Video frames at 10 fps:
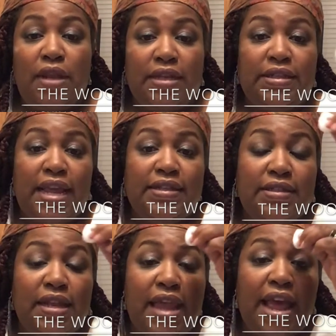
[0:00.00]
takes
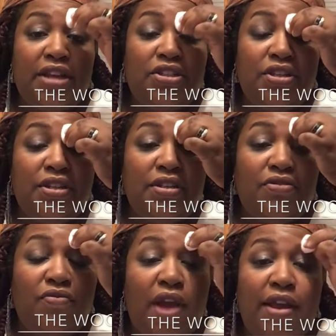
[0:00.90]
the lashes
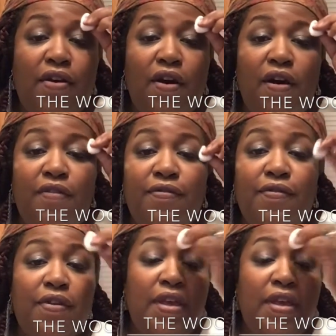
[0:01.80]
right off,